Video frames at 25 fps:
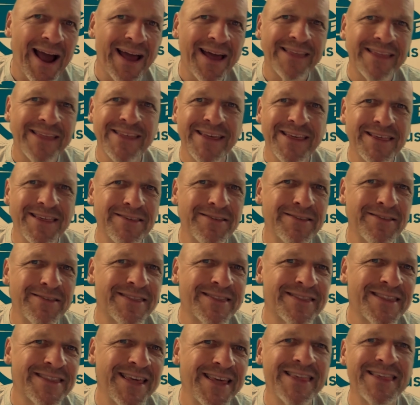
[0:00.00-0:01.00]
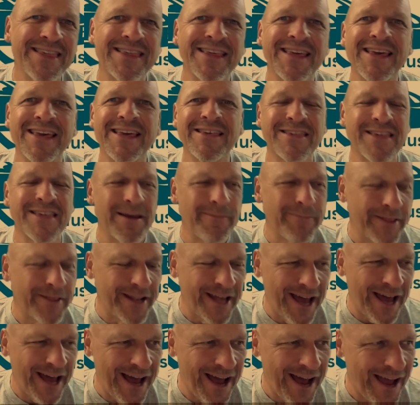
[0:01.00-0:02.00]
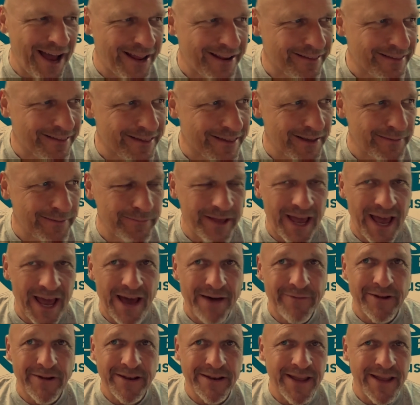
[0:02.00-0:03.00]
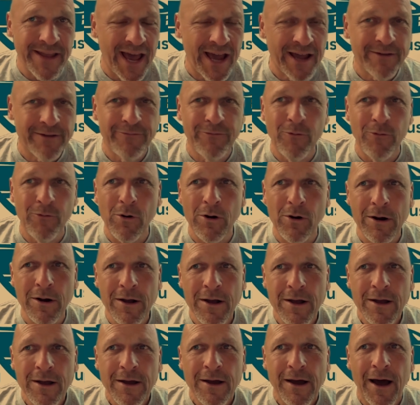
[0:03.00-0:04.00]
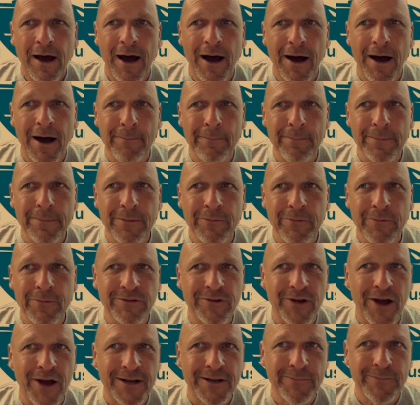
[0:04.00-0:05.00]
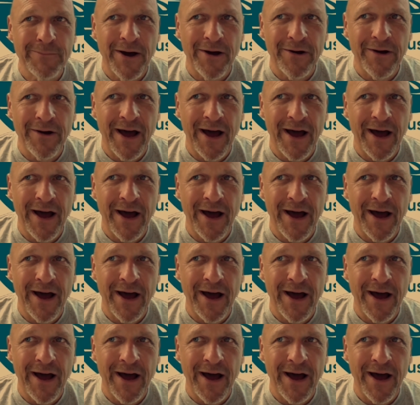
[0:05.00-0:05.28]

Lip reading: This is something I seem to have a knack for. We talked about